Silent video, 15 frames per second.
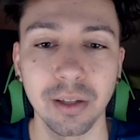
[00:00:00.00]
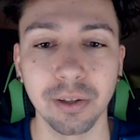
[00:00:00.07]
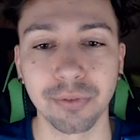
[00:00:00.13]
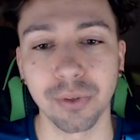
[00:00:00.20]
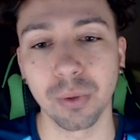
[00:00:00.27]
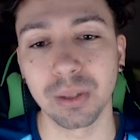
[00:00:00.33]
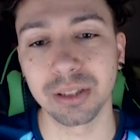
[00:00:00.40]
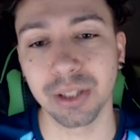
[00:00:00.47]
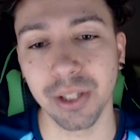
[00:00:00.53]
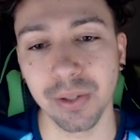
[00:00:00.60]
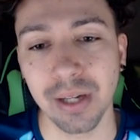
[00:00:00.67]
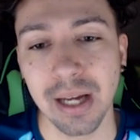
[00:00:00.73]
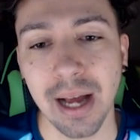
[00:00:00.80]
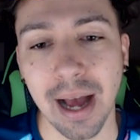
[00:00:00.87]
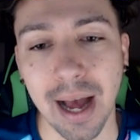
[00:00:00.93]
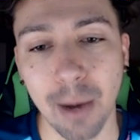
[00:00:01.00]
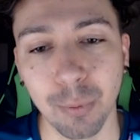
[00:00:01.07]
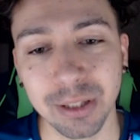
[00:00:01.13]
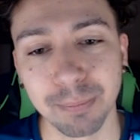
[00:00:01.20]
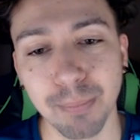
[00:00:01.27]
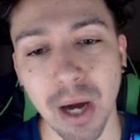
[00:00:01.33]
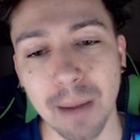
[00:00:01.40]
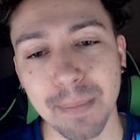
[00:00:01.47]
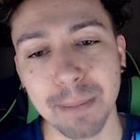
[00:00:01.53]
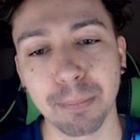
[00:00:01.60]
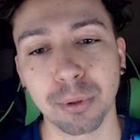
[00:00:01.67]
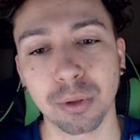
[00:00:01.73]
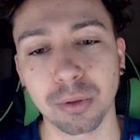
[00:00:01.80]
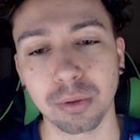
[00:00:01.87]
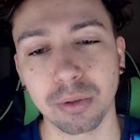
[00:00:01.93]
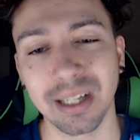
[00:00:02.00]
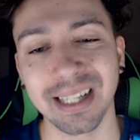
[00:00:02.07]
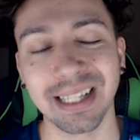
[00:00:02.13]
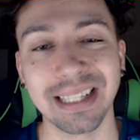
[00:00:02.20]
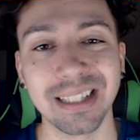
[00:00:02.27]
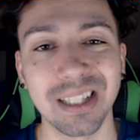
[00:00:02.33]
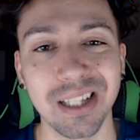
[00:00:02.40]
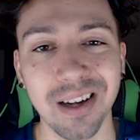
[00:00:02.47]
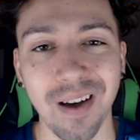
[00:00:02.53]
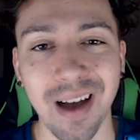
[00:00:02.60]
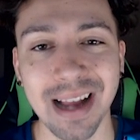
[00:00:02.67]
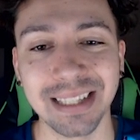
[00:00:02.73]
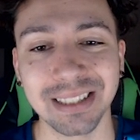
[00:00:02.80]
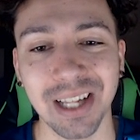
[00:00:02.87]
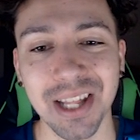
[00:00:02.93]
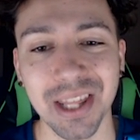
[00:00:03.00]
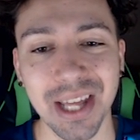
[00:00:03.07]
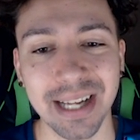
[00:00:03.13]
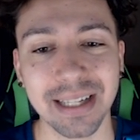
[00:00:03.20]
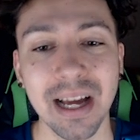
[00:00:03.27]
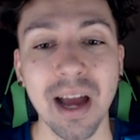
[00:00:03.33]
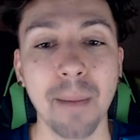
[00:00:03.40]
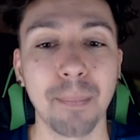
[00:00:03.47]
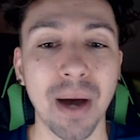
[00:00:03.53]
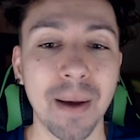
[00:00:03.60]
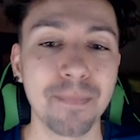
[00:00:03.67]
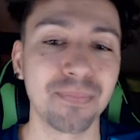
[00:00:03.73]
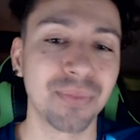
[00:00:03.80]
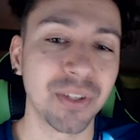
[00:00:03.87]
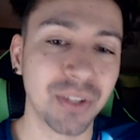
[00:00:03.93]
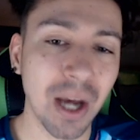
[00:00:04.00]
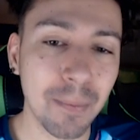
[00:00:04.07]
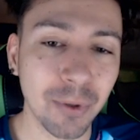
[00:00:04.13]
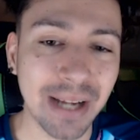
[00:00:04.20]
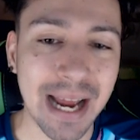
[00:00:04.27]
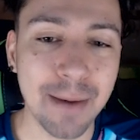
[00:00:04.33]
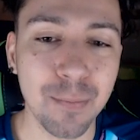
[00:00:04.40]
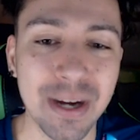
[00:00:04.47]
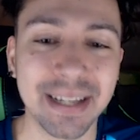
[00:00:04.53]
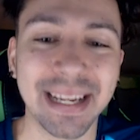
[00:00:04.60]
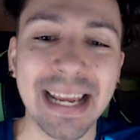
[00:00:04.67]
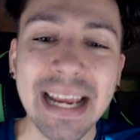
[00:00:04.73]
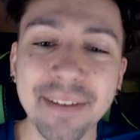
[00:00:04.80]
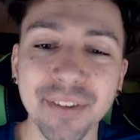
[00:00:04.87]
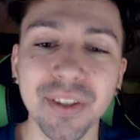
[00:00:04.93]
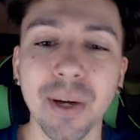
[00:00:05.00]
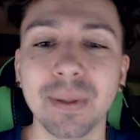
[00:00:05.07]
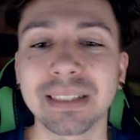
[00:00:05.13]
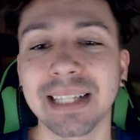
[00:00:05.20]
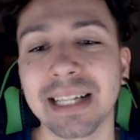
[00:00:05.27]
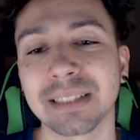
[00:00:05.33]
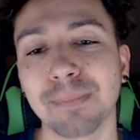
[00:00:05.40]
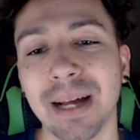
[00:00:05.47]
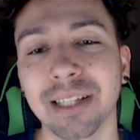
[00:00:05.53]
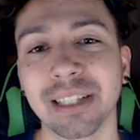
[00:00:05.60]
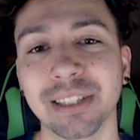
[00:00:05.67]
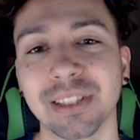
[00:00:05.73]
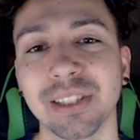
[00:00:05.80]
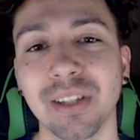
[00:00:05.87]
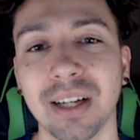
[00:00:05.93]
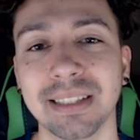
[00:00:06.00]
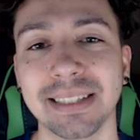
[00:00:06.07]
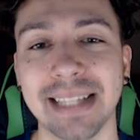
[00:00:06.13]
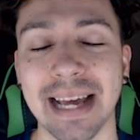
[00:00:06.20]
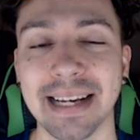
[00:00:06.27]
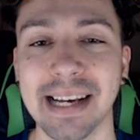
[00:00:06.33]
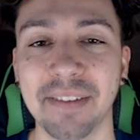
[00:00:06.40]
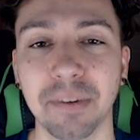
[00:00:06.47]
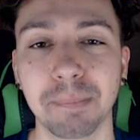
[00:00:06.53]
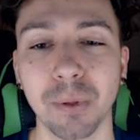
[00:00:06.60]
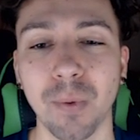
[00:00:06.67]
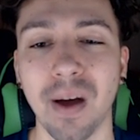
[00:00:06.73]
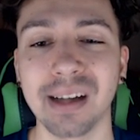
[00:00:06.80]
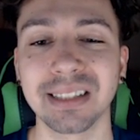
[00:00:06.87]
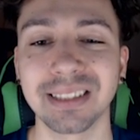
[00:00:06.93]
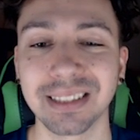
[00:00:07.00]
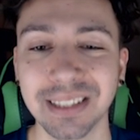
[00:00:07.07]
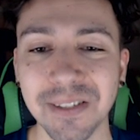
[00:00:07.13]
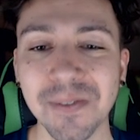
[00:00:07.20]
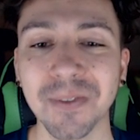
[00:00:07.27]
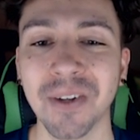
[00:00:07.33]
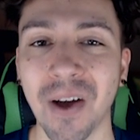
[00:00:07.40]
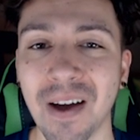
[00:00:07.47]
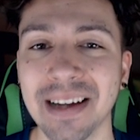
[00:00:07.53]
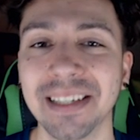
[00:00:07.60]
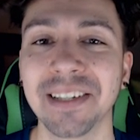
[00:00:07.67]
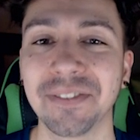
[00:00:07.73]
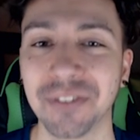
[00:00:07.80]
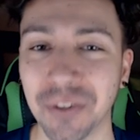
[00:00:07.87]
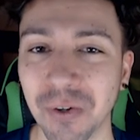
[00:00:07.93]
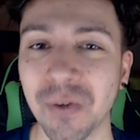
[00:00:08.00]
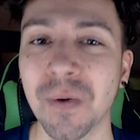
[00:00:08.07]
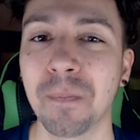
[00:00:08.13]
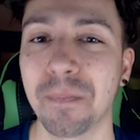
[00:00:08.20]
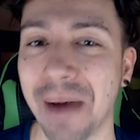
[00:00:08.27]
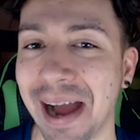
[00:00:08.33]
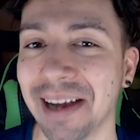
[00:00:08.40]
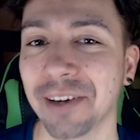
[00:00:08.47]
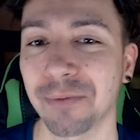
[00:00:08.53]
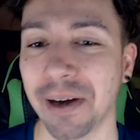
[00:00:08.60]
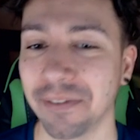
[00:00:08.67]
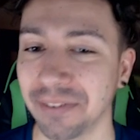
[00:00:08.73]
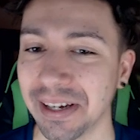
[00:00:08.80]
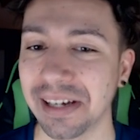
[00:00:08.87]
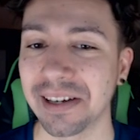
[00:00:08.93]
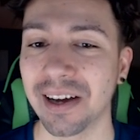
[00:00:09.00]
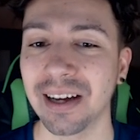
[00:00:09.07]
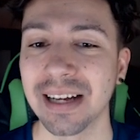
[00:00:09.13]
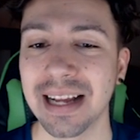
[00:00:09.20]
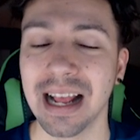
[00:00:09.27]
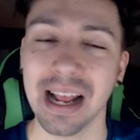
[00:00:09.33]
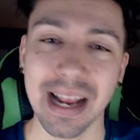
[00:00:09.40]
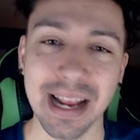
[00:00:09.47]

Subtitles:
can look forward to, which might be pretty nice, I think. But the double game week, even though it's against Manchester United and Liverpool, I still kind of do back Rafinha